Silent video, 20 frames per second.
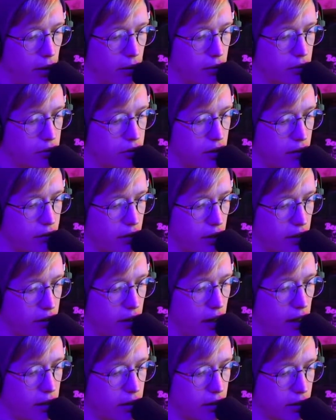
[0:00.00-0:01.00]
stuff like
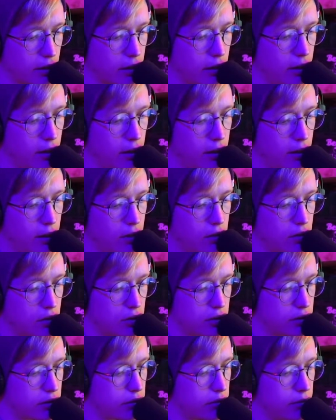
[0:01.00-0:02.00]
that, like
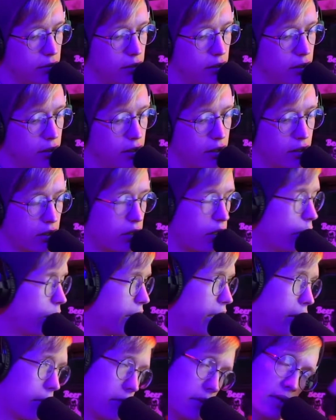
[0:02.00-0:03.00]
just going
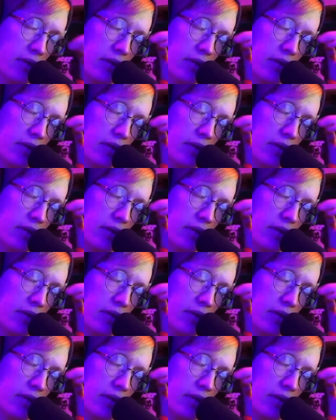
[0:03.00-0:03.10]
out and